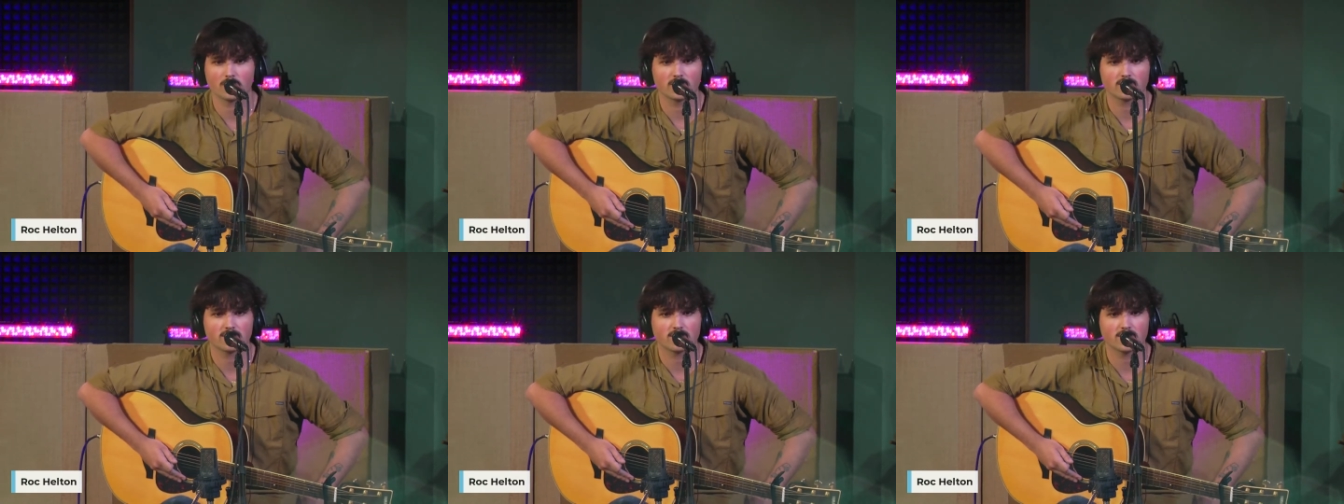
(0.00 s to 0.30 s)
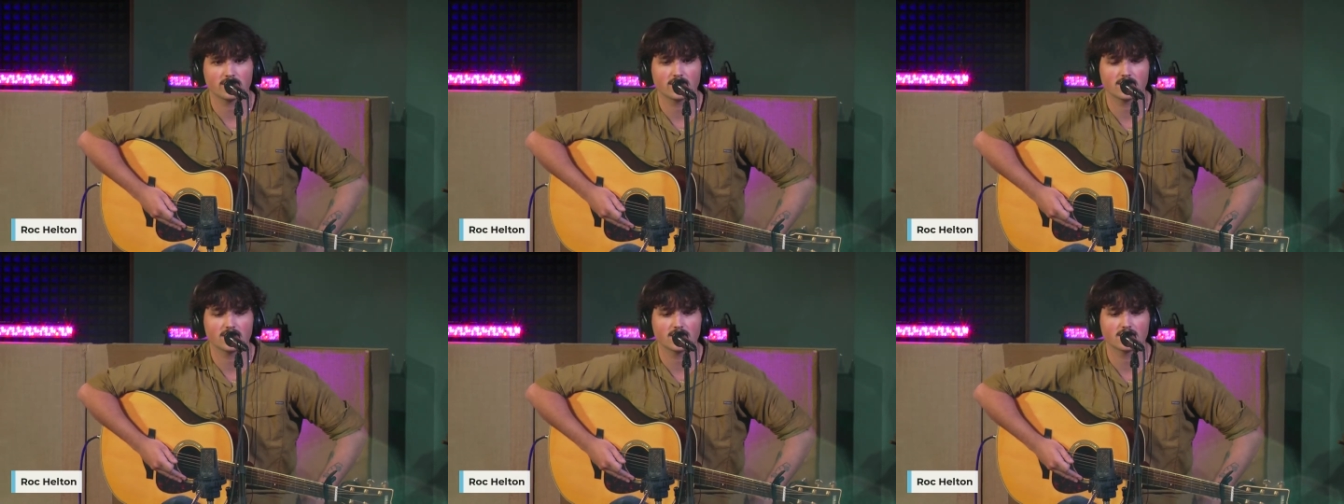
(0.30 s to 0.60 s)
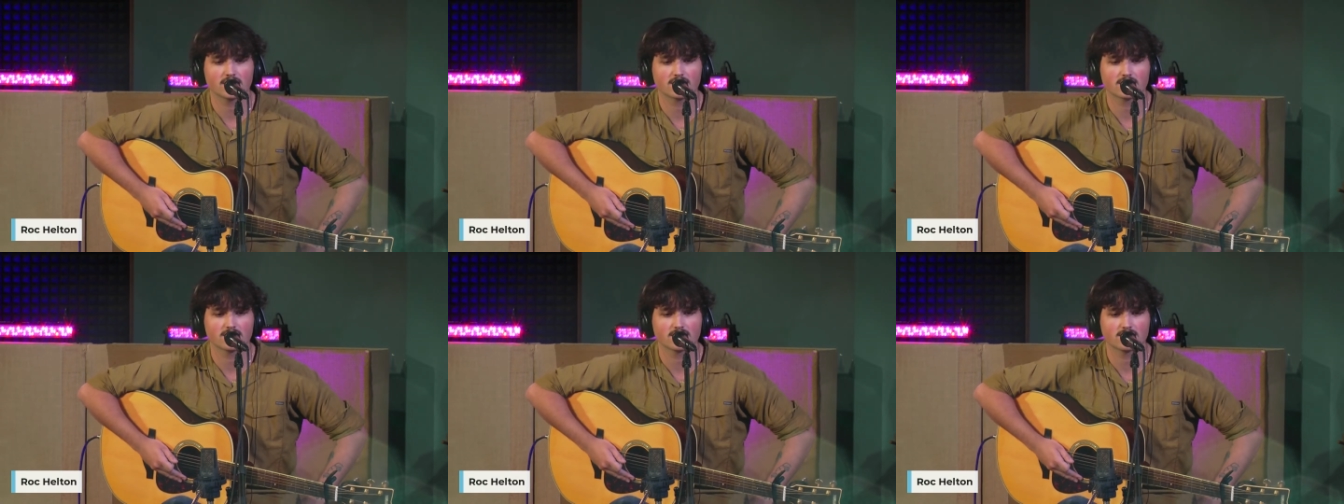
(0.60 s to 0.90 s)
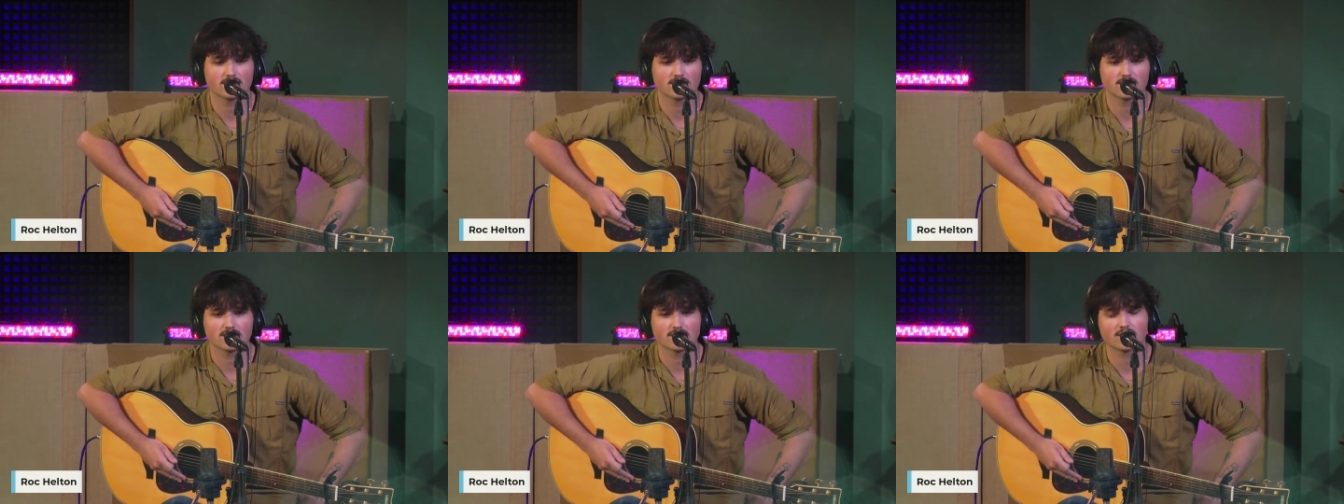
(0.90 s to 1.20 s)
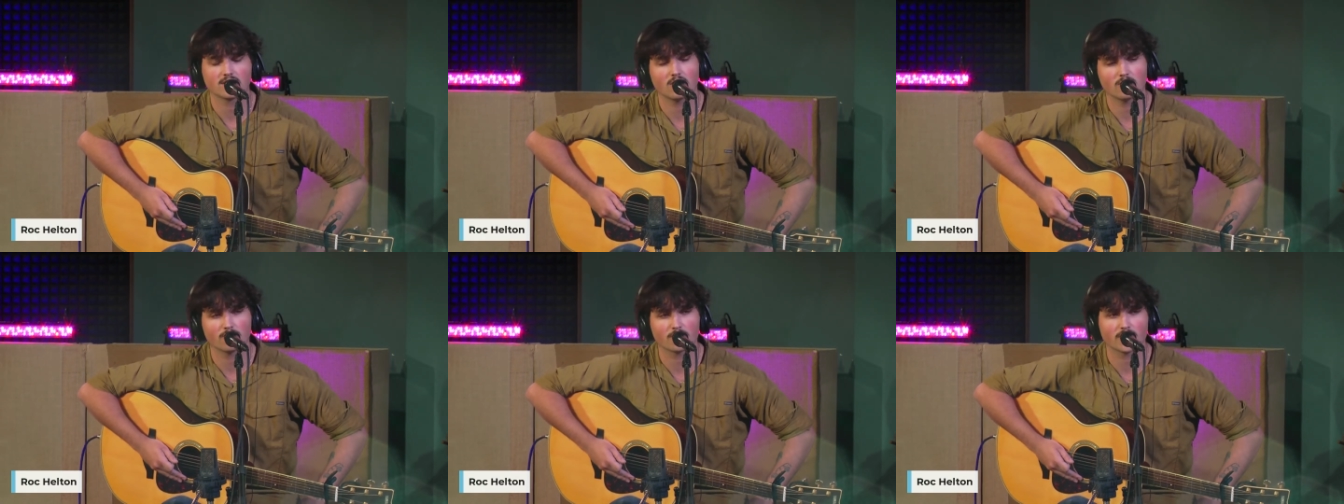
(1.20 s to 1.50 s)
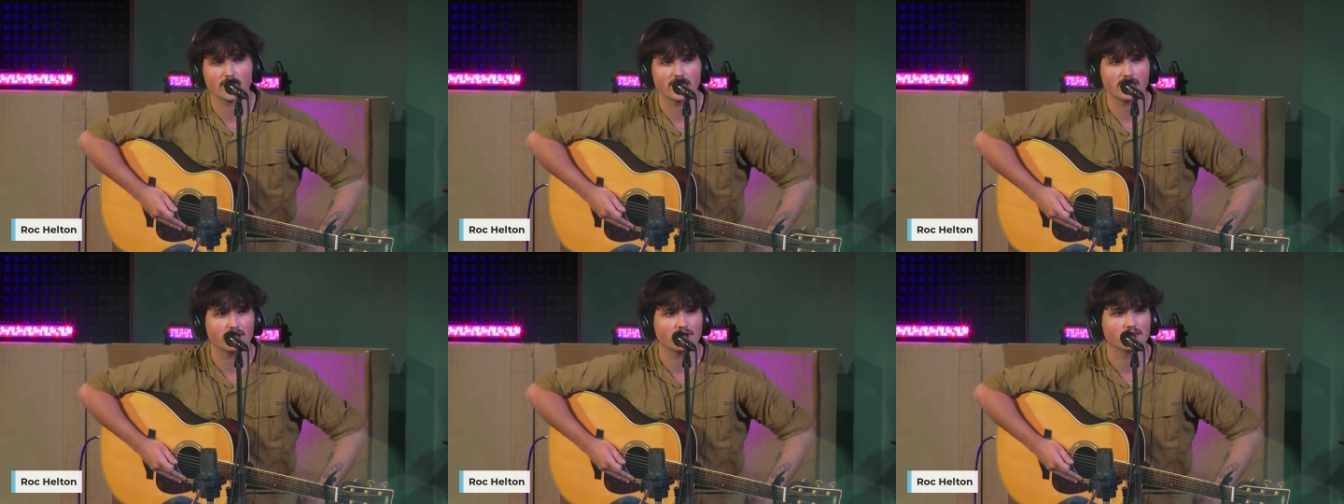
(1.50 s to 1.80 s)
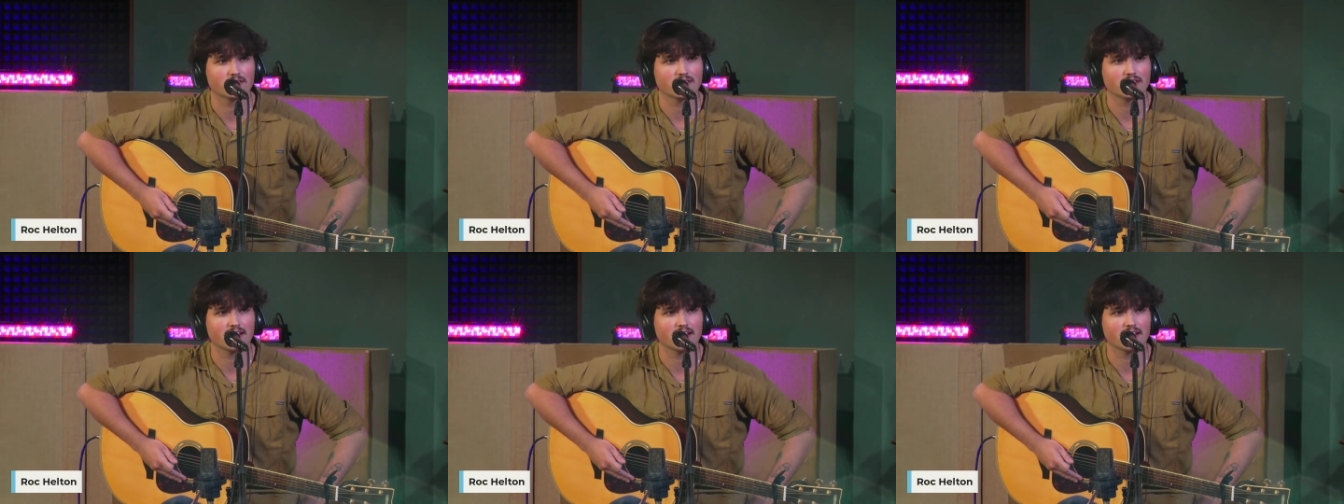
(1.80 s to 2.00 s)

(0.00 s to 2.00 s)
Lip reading: with Cloverdale,